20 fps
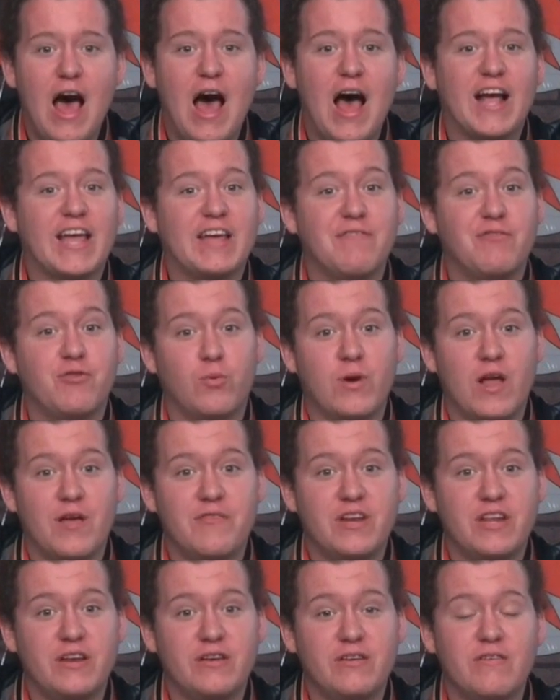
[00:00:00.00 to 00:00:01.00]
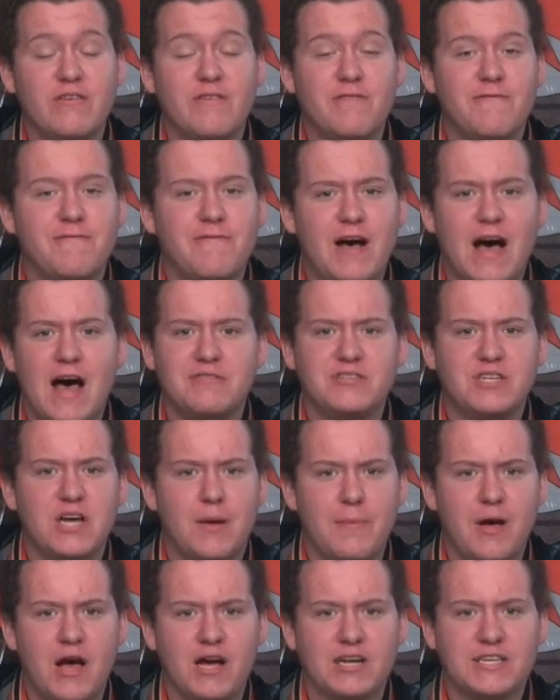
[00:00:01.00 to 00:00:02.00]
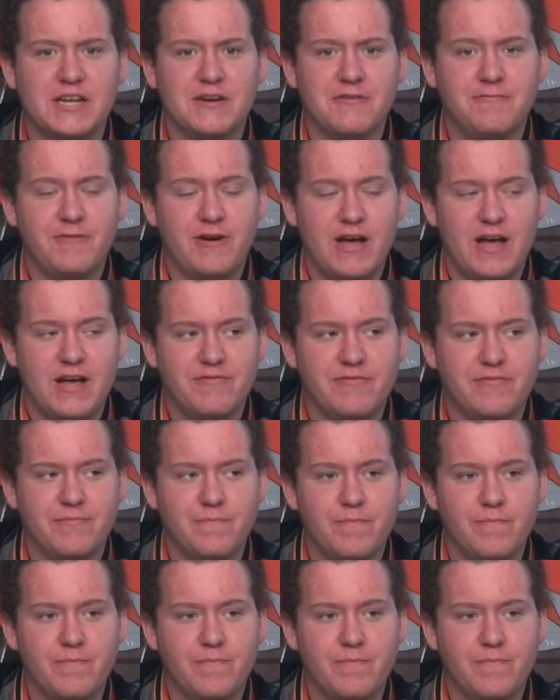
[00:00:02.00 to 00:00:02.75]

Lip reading: I give The Revenant 5 Tomahawks out of 5.